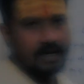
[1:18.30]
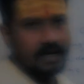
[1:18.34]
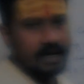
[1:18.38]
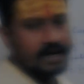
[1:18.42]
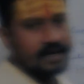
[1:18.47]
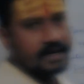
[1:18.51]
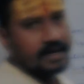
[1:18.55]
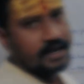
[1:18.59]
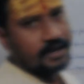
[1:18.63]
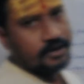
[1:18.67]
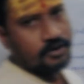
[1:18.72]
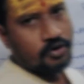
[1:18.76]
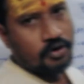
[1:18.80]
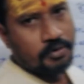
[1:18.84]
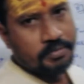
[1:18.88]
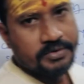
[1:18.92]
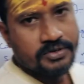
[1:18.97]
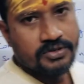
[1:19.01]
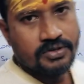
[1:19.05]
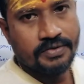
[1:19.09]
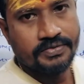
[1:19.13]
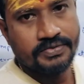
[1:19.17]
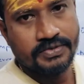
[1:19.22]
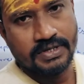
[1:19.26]
at
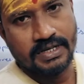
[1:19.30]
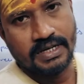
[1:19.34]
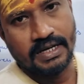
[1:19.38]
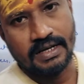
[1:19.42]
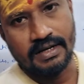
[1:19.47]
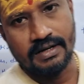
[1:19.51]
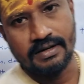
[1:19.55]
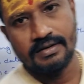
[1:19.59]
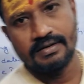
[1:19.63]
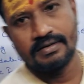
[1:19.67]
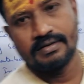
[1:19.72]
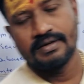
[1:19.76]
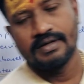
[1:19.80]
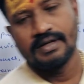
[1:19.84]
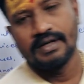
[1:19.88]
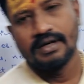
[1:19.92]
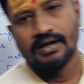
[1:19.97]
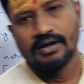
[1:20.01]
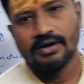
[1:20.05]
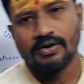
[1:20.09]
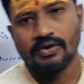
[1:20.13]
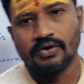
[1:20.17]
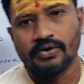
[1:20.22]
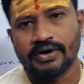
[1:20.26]
economies of scale.
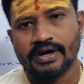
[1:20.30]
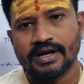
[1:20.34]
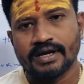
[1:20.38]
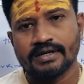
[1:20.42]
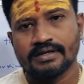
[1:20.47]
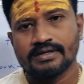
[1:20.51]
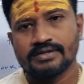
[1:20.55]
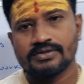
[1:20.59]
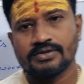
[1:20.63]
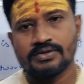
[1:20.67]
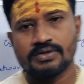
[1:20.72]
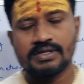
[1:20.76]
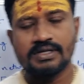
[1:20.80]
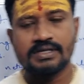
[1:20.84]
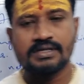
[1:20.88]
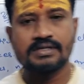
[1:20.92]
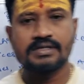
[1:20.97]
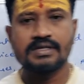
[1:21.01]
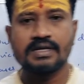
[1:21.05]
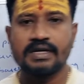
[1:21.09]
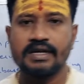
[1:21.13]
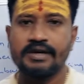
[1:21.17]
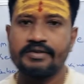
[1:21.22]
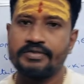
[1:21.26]
Okay, so this is
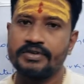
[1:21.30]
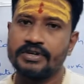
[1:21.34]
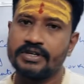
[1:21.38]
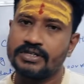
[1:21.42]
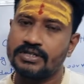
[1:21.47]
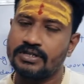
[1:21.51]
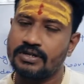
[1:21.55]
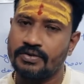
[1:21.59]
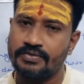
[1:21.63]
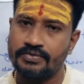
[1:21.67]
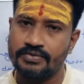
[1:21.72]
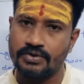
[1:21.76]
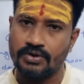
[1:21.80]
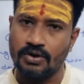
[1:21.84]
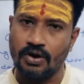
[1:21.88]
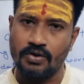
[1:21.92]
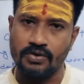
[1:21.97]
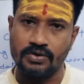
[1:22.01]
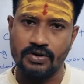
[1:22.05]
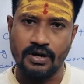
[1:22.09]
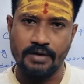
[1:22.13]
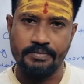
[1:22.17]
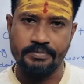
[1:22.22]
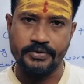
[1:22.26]
the definition of
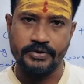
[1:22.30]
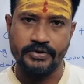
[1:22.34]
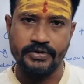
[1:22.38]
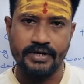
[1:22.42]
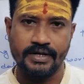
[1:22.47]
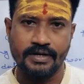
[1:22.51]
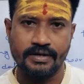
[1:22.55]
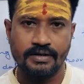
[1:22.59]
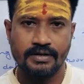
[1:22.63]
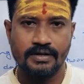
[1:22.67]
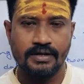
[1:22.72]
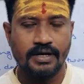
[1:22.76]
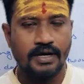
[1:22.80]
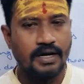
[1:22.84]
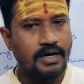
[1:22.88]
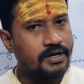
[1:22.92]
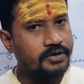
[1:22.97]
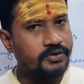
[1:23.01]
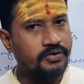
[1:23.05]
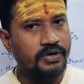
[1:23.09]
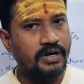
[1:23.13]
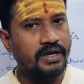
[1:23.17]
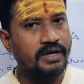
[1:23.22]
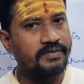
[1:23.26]
cloud computing.
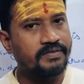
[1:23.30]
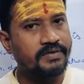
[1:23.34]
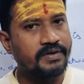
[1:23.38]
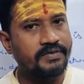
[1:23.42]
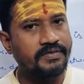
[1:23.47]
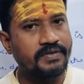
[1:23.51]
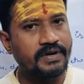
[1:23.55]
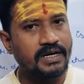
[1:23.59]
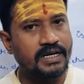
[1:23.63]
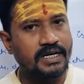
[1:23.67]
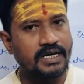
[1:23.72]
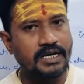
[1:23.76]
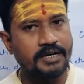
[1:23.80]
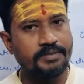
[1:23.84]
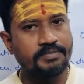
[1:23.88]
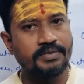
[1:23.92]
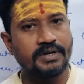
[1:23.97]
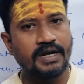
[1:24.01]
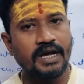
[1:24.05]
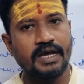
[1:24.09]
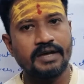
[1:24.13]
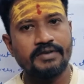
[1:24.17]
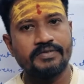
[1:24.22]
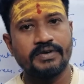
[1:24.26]
Today we will deep
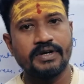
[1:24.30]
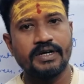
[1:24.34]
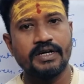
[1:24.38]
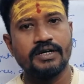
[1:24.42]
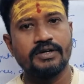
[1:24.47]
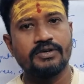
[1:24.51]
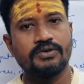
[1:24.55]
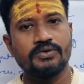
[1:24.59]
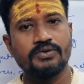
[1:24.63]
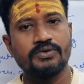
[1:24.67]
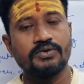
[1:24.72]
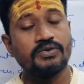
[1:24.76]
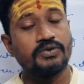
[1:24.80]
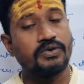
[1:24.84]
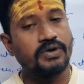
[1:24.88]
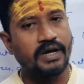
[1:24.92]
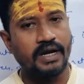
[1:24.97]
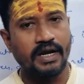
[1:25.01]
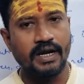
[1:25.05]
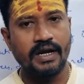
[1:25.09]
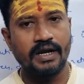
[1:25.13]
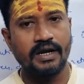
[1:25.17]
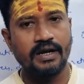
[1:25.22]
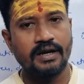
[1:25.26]
dive into
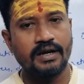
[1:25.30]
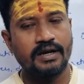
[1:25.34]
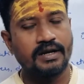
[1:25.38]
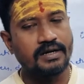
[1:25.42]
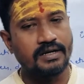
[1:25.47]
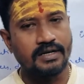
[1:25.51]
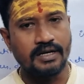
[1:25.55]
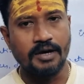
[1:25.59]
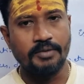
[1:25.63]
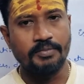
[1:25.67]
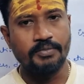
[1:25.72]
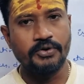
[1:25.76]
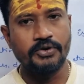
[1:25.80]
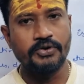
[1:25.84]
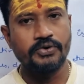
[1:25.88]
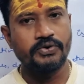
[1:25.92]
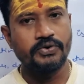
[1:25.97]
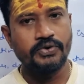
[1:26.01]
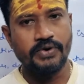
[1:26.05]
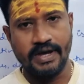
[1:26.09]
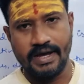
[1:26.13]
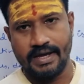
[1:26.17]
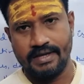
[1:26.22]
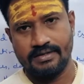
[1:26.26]

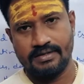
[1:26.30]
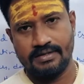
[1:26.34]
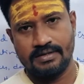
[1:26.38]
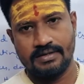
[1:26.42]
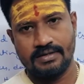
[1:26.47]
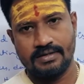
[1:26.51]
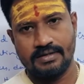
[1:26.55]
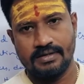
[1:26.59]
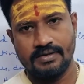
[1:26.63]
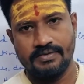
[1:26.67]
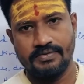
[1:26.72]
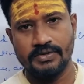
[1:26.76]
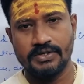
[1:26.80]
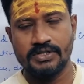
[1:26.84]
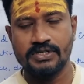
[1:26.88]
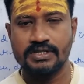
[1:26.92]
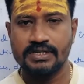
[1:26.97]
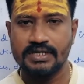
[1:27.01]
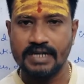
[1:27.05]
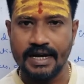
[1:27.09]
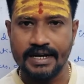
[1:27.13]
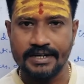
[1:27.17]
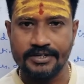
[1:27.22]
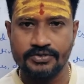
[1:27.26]
AWS, which
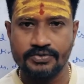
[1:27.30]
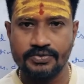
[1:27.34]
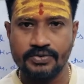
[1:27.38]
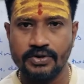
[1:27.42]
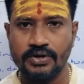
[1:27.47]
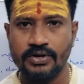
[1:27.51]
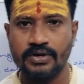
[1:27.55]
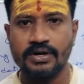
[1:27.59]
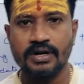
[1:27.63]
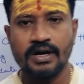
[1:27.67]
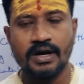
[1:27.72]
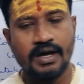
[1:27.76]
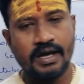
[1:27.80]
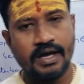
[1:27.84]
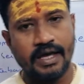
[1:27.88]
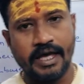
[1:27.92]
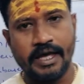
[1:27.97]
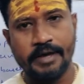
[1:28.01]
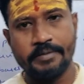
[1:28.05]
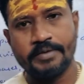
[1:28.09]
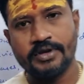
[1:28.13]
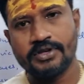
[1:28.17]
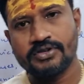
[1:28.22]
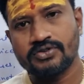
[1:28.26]
stands for
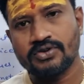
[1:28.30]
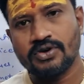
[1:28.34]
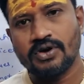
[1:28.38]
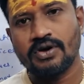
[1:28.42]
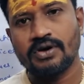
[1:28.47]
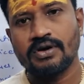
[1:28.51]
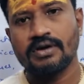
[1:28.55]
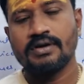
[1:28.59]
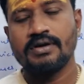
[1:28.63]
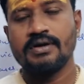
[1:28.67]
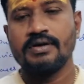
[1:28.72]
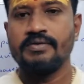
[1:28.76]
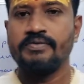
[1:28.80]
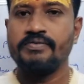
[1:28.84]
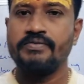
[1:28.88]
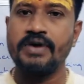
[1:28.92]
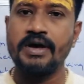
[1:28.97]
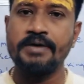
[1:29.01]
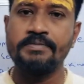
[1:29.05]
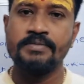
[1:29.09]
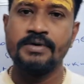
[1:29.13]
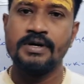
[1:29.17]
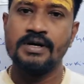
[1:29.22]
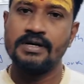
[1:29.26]
Amazon
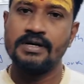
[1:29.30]
Web